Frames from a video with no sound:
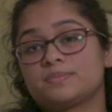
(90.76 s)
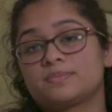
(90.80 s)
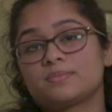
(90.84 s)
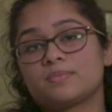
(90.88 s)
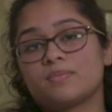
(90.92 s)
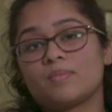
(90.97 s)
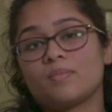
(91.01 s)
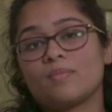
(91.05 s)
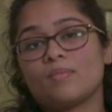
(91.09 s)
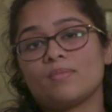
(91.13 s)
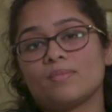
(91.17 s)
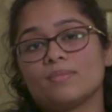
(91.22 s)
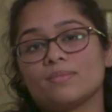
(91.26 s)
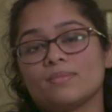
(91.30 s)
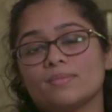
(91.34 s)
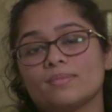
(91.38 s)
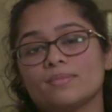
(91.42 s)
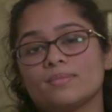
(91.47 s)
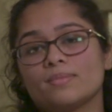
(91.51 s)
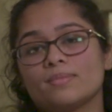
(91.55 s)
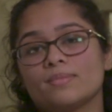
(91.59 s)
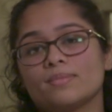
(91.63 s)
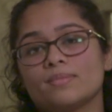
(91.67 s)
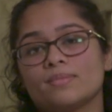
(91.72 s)

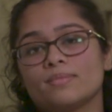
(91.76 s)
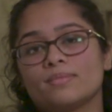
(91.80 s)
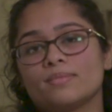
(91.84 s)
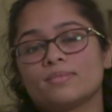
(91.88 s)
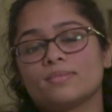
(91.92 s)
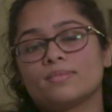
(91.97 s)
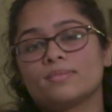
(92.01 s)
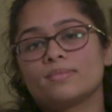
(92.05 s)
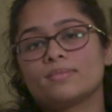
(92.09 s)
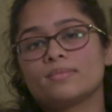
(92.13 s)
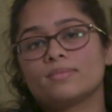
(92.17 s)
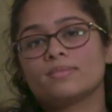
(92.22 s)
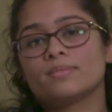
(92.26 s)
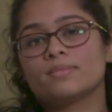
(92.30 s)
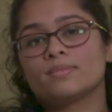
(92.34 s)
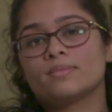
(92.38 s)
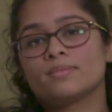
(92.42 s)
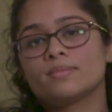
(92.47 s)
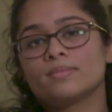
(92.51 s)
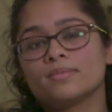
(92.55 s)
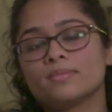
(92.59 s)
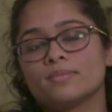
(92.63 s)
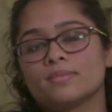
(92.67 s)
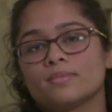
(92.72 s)

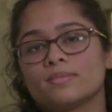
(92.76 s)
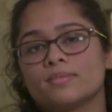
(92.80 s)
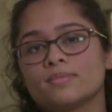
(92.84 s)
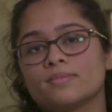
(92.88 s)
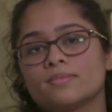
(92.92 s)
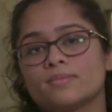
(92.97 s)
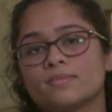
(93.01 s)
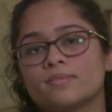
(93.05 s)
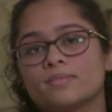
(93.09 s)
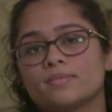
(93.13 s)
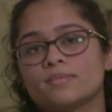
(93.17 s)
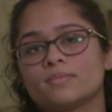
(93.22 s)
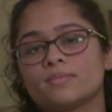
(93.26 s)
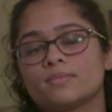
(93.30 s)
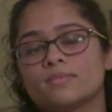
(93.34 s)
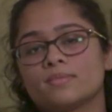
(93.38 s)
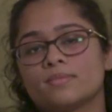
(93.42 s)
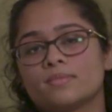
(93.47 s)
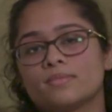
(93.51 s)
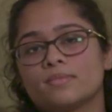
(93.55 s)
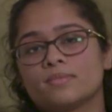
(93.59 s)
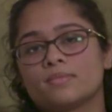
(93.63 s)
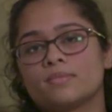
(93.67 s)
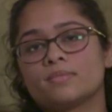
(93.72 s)

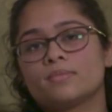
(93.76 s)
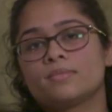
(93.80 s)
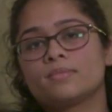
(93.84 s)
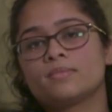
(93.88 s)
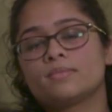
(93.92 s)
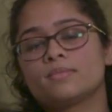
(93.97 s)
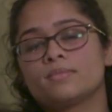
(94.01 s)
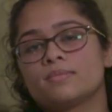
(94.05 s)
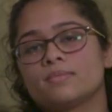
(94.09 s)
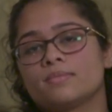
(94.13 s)
(silent)